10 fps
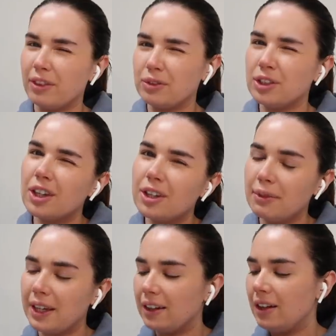them. Do you know what I
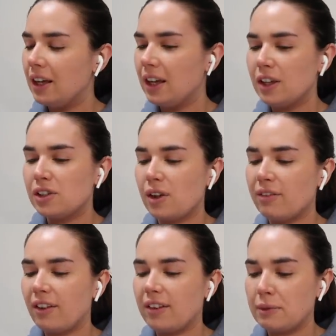mean? So
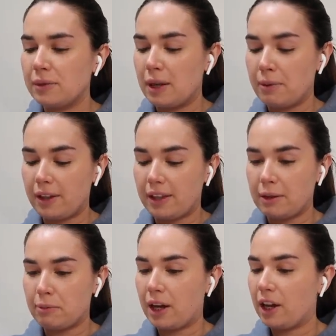I'm very upset about
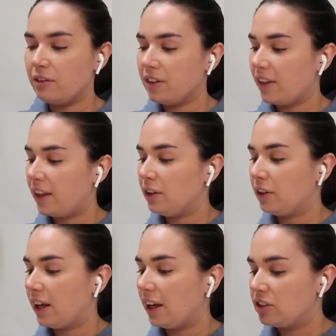that. But hopefully their new
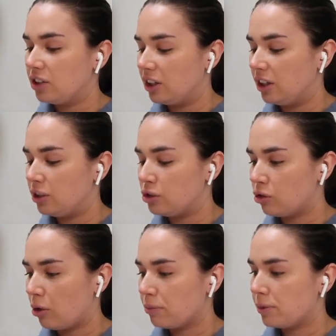collection
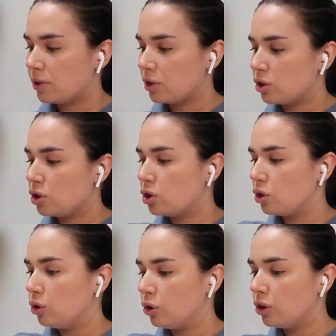drops
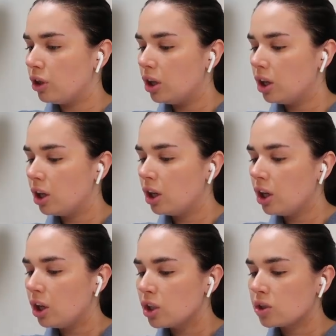soon,
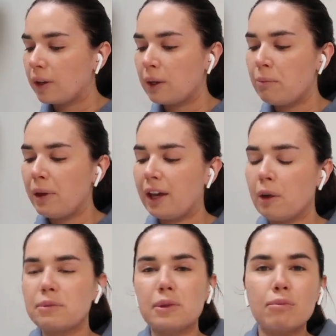so I can pick
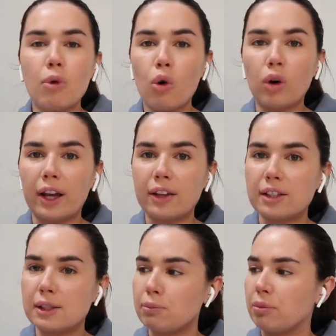up some more, like,
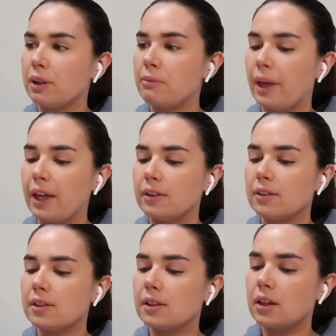spring bits.